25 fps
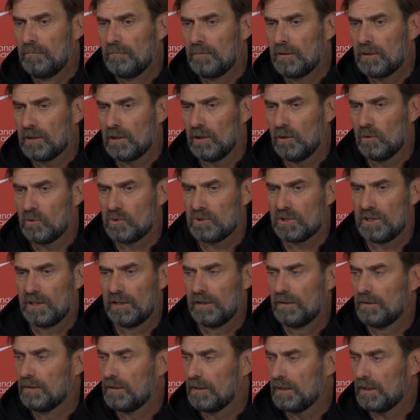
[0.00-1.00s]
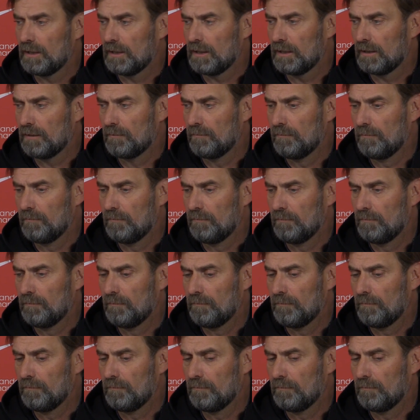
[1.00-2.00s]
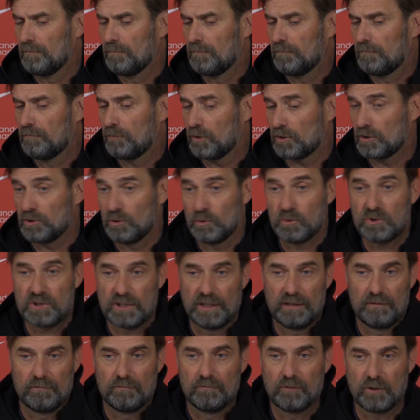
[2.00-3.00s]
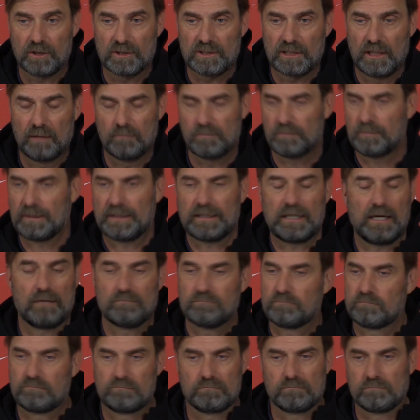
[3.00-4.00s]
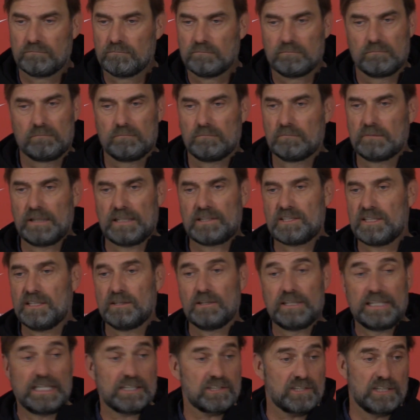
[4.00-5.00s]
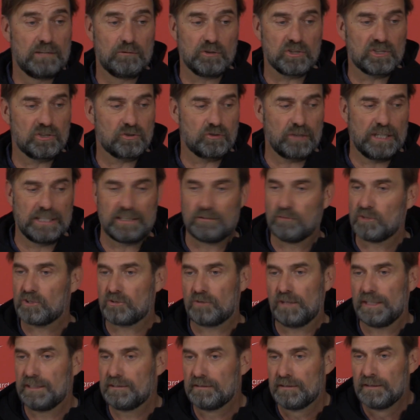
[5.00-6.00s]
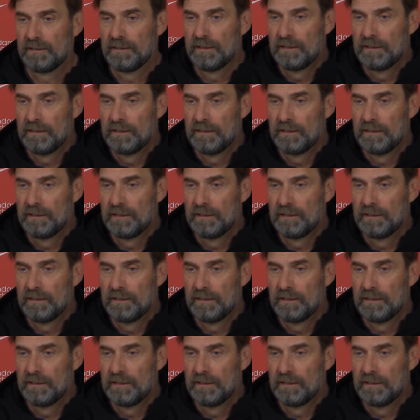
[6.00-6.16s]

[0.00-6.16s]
closer for Tuesday, for example. But let's see. Yesterday was in training, was great.